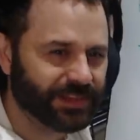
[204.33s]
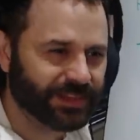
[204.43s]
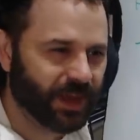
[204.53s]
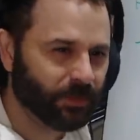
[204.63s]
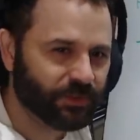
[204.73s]
the
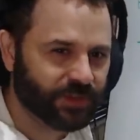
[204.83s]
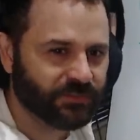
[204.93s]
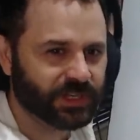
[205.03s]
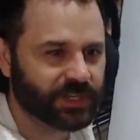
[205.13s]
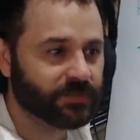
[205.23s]
upper
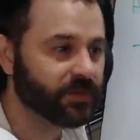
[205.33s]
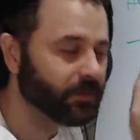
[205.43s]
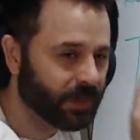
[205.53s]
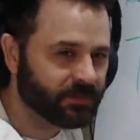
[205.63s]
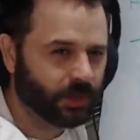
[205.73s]
70s,
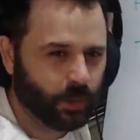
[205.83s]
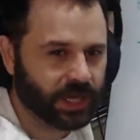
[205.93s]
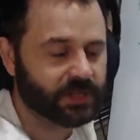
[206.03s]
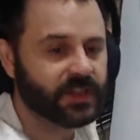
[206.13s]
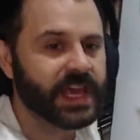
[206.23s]
sometimes low
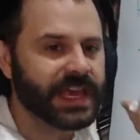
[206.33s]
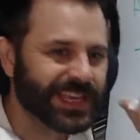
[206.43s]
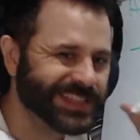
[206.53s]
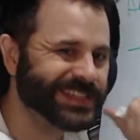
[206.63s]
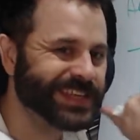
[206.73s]
80s
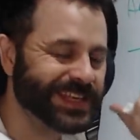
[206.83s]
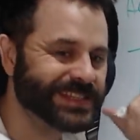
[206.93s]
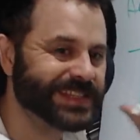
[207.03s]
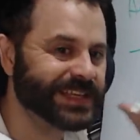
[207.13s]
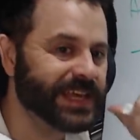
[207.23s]
is the
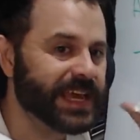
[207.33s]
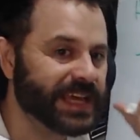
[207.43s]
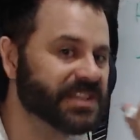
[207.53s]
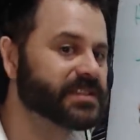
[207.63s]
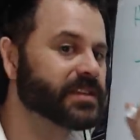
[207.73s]
is the
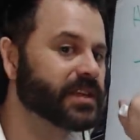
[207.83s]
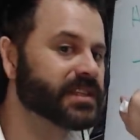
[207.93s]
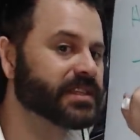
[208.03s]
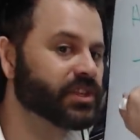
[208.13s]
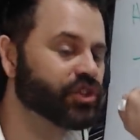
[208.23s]
is the
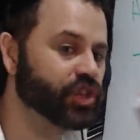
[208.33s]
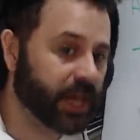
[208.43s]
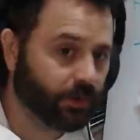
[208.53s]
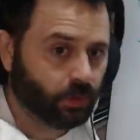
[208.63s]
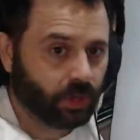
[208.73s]
is the
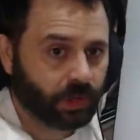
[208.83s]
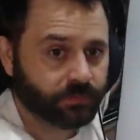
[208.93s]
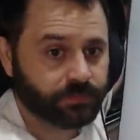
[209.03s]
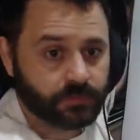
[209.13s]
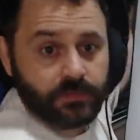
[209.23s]

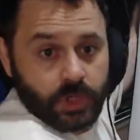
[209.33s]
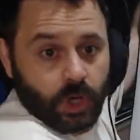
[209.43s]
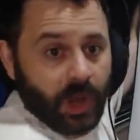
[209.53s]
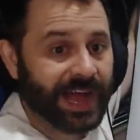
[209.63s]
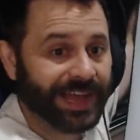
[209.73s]
general you
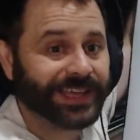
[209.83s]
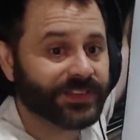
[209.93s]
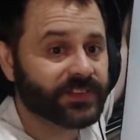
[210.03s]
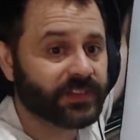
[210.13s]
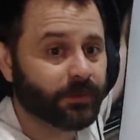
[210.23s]
know, high
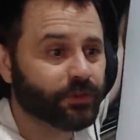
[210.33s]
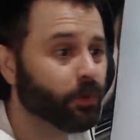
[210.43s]
in the summer.